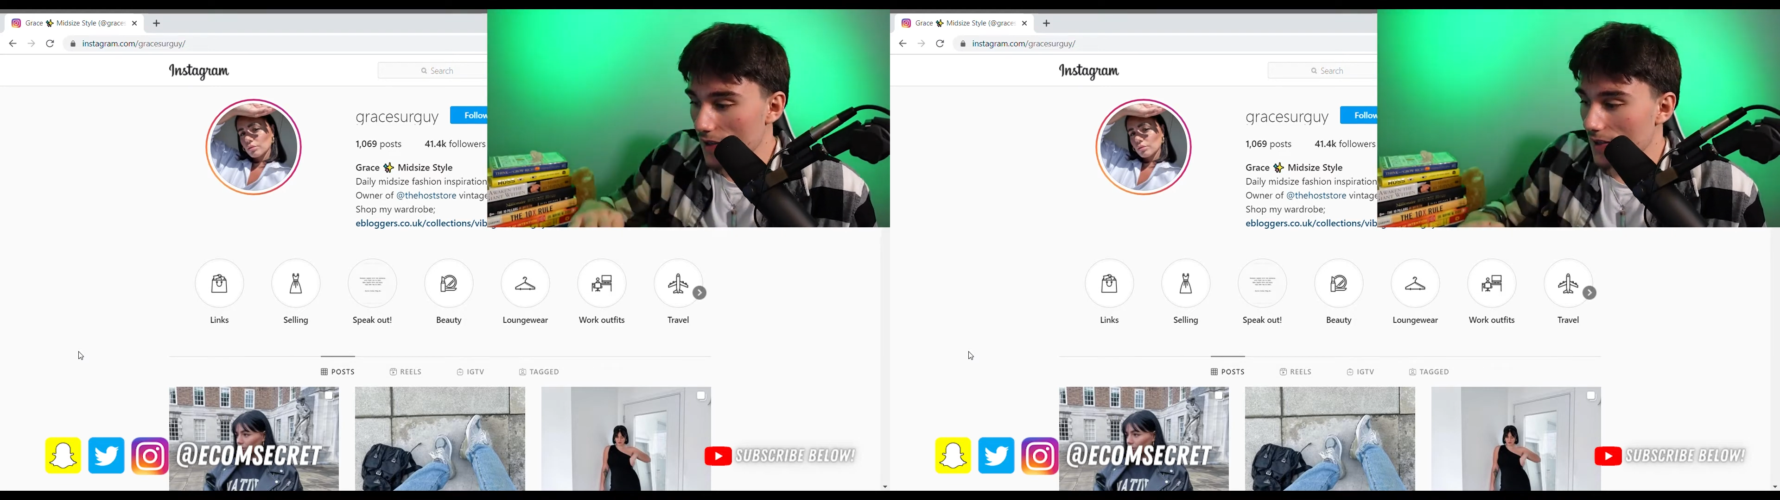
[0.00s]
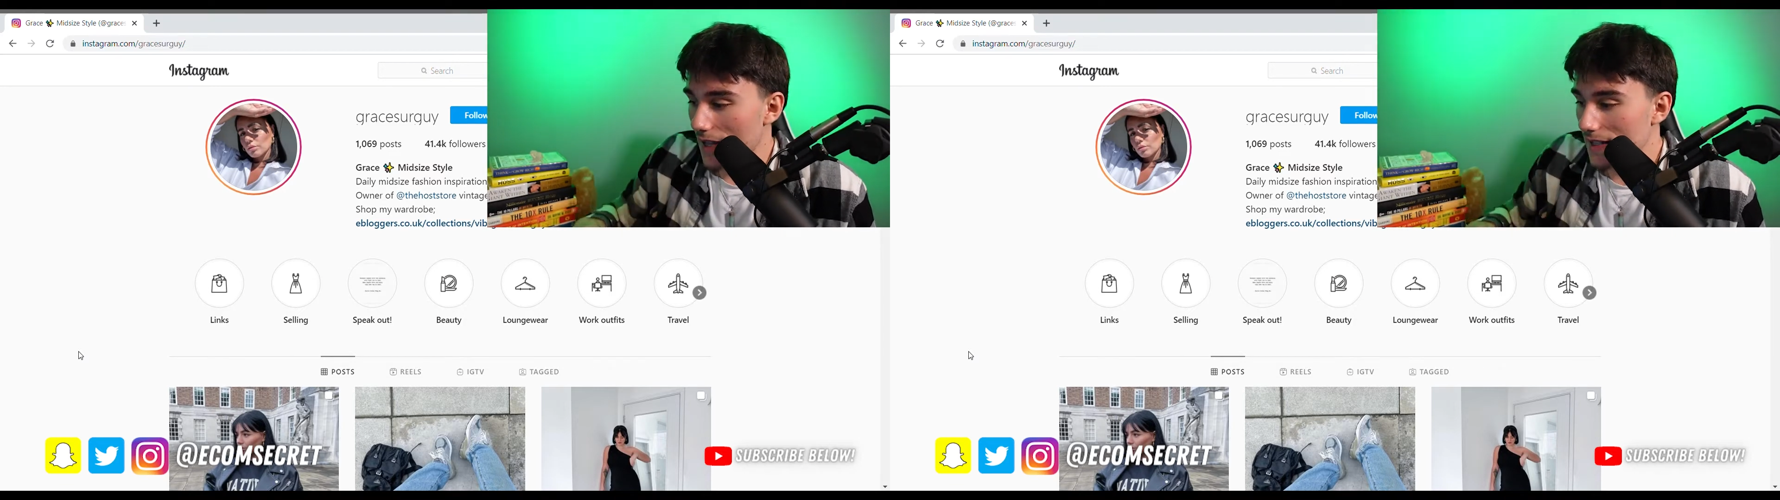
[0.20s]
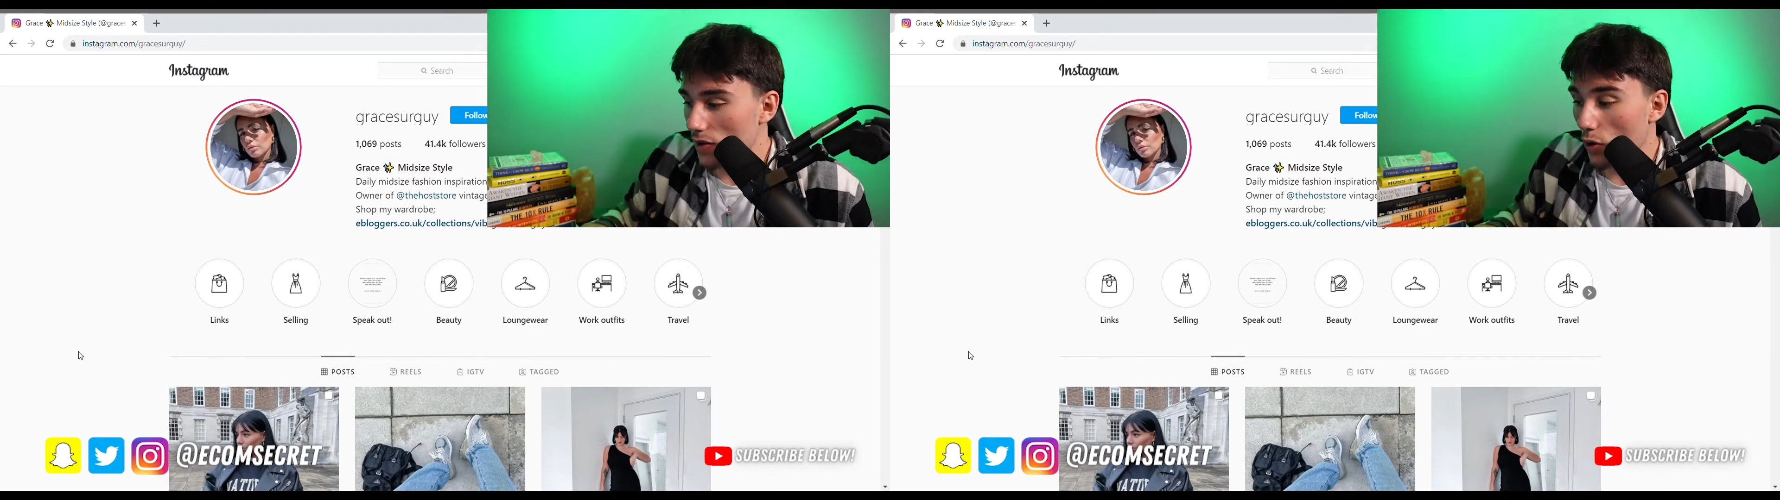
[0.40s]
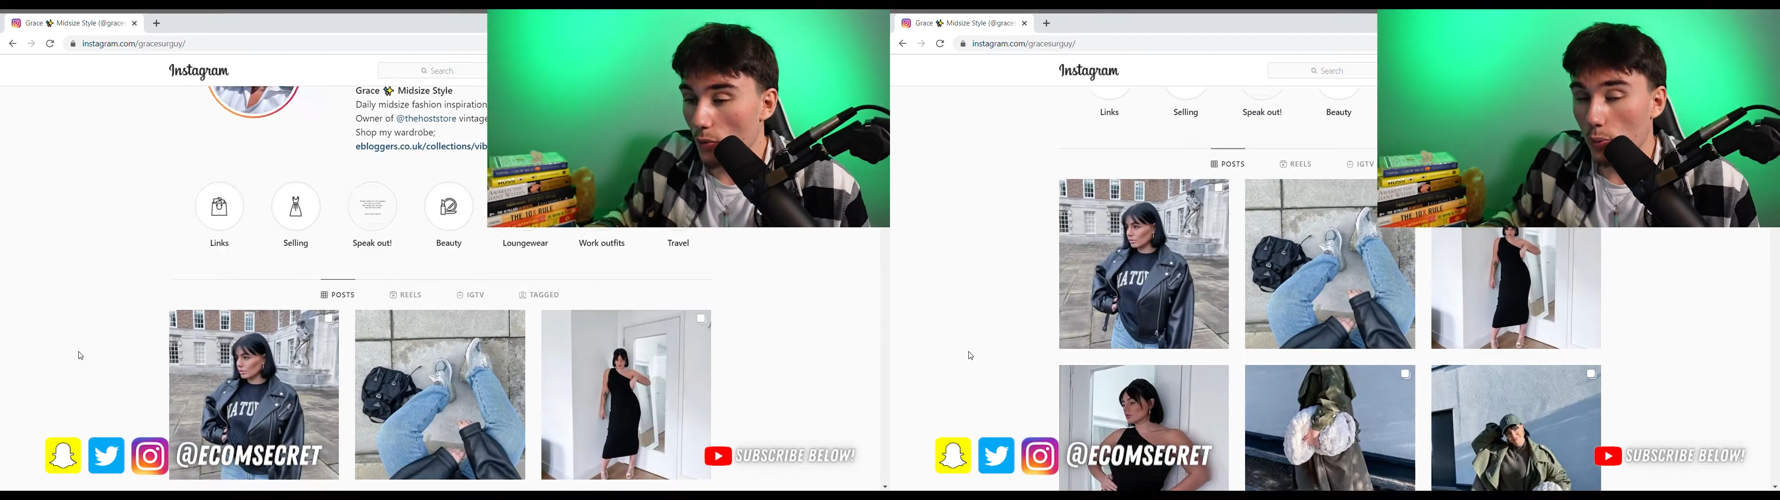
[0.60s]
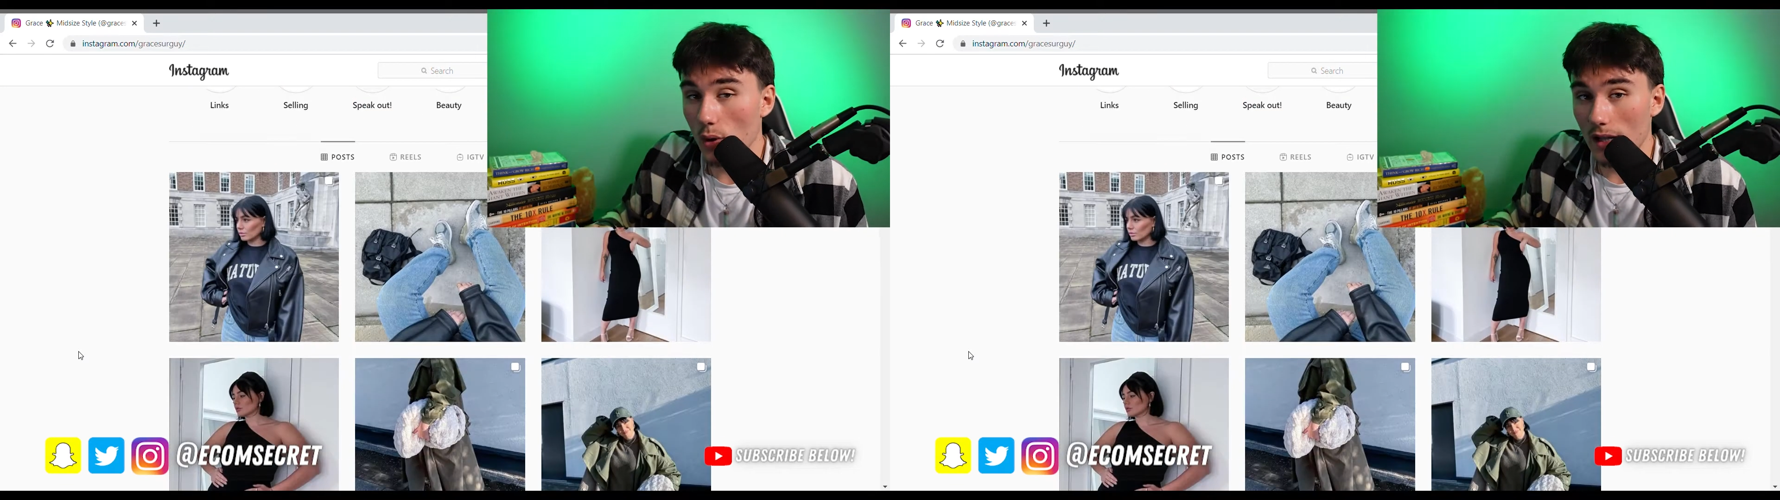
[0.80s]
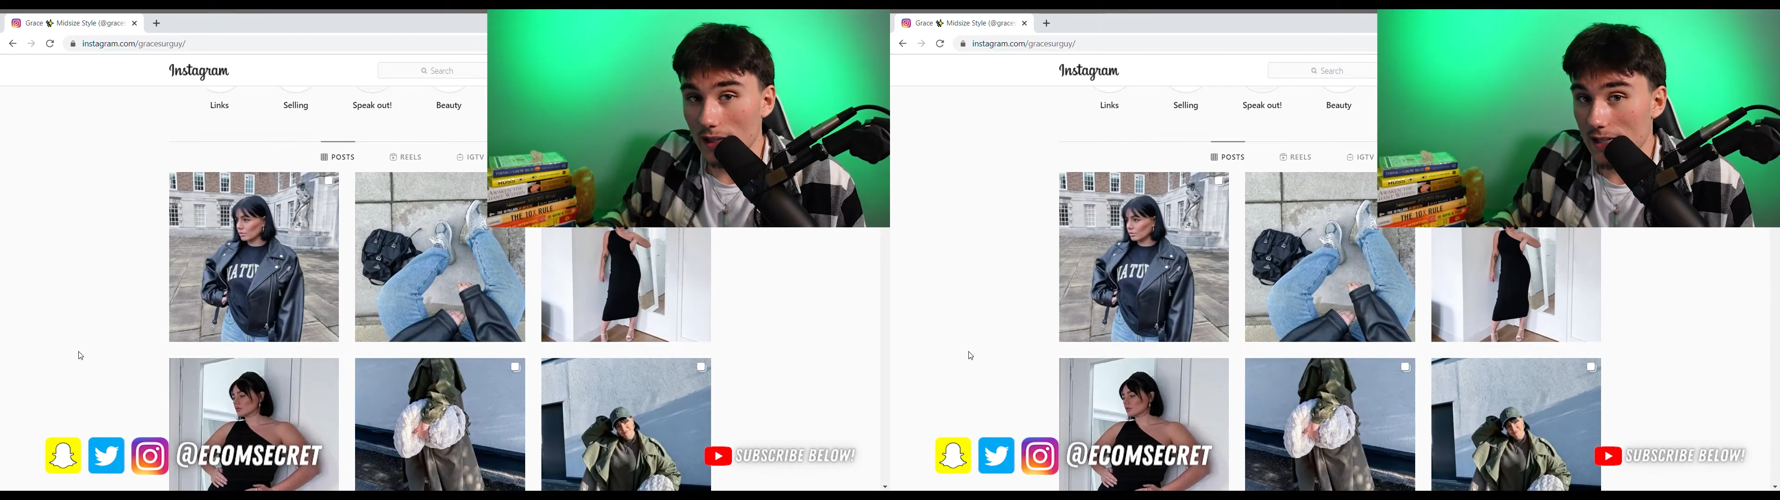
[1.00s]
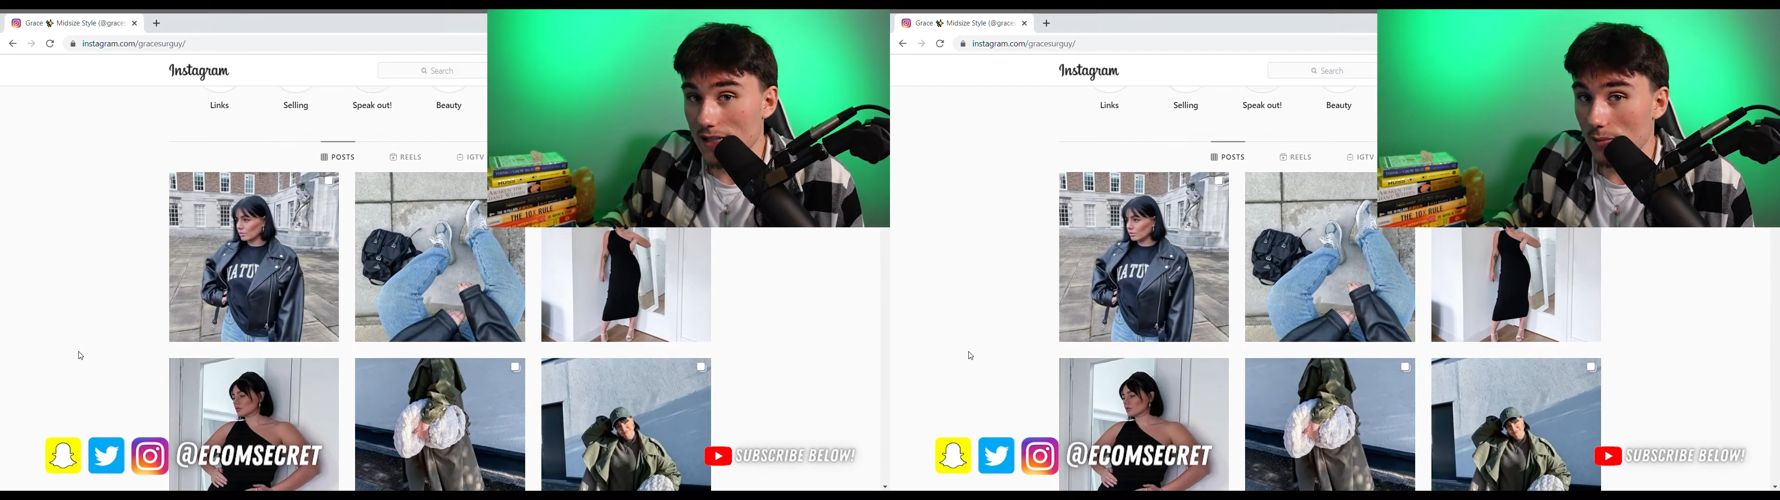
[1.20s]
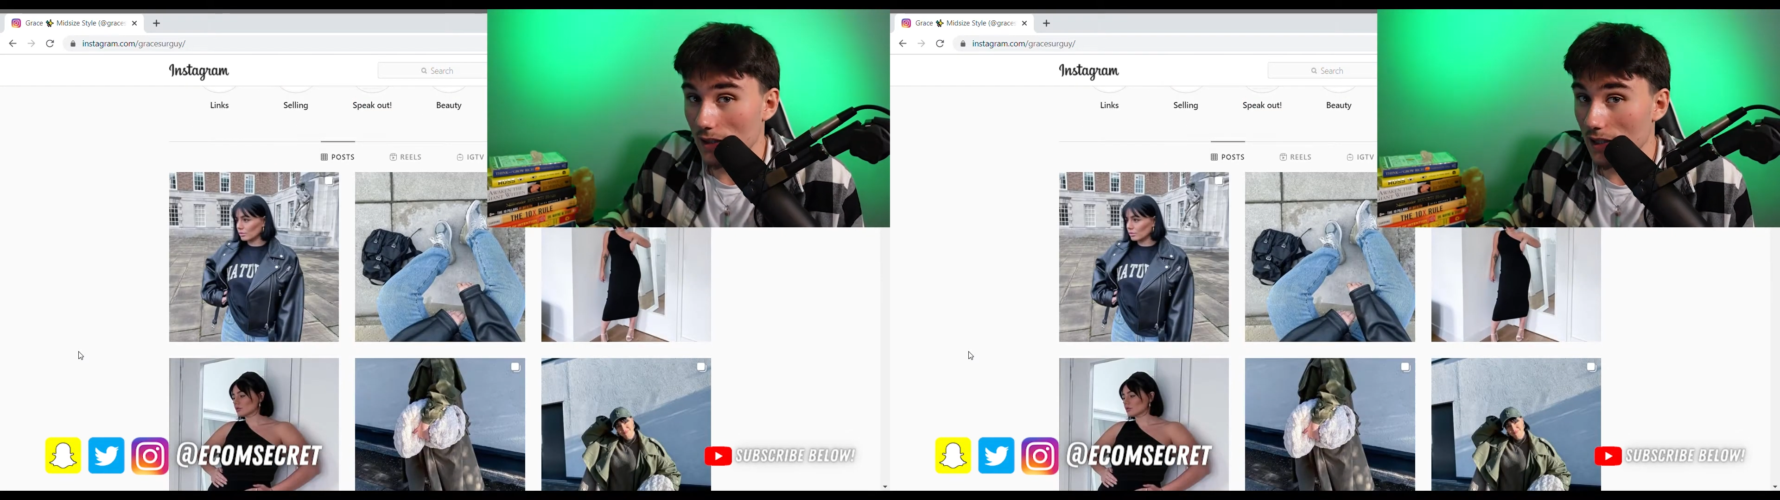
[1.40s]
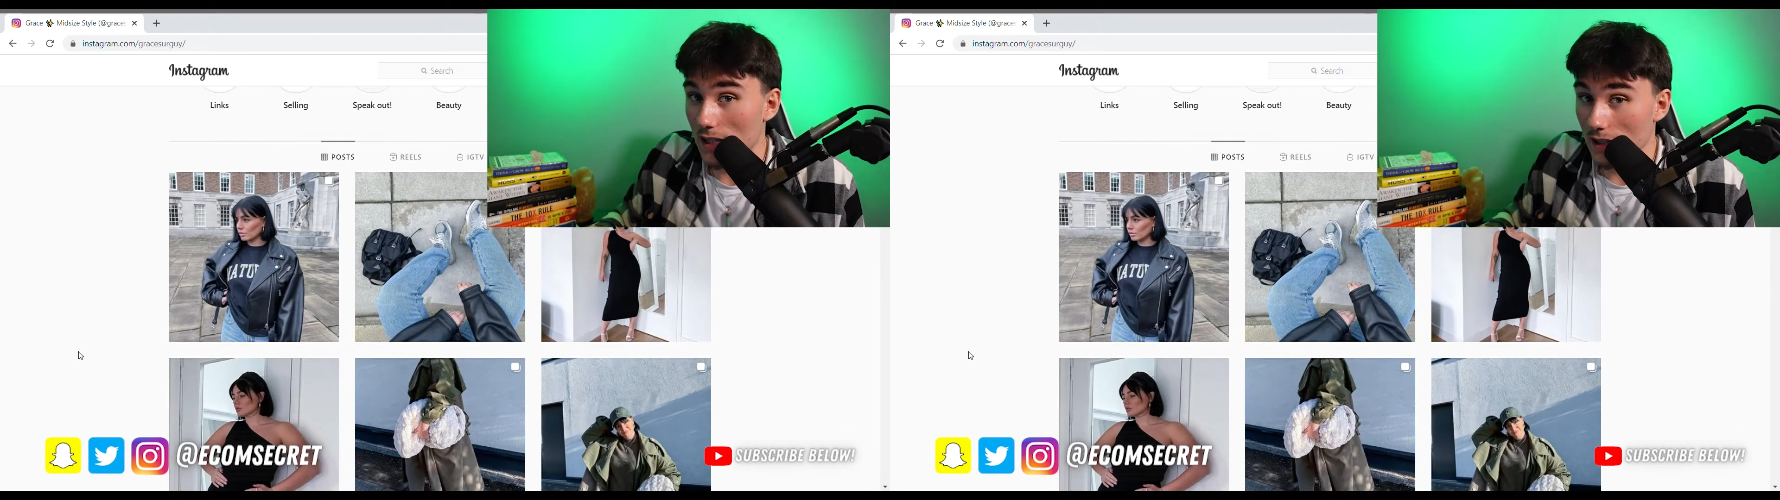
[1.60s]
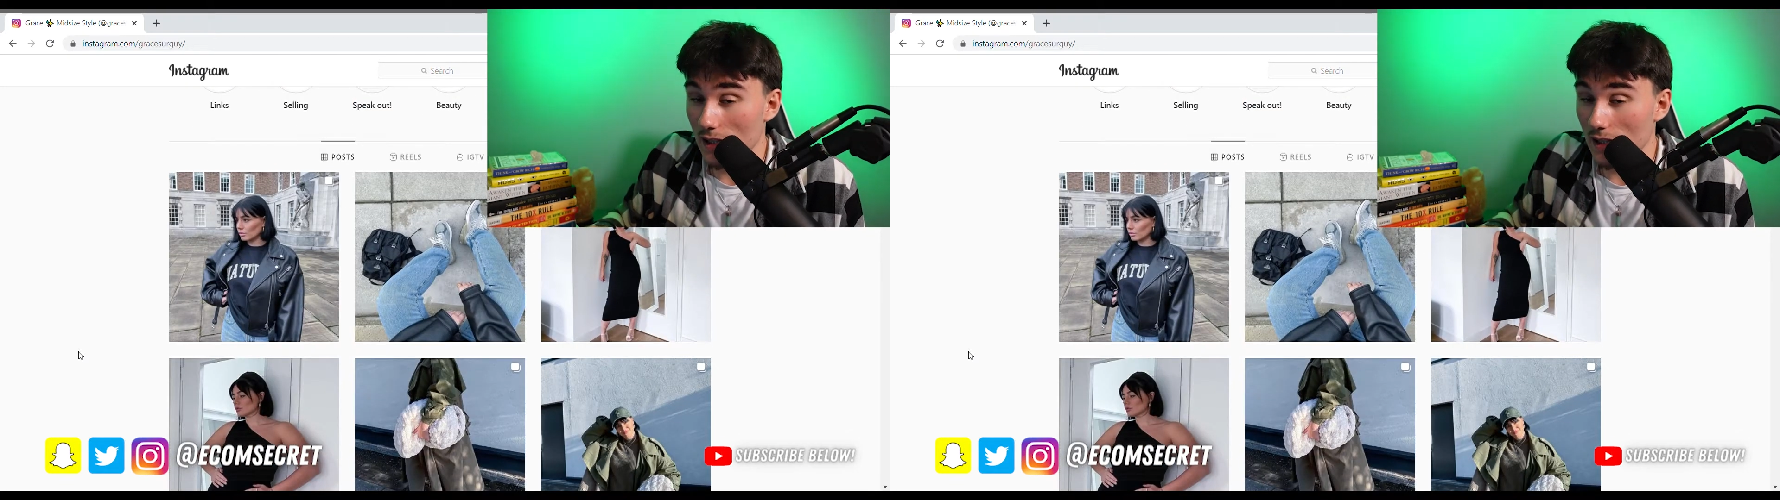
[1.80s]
So that's the whole point, and that's something that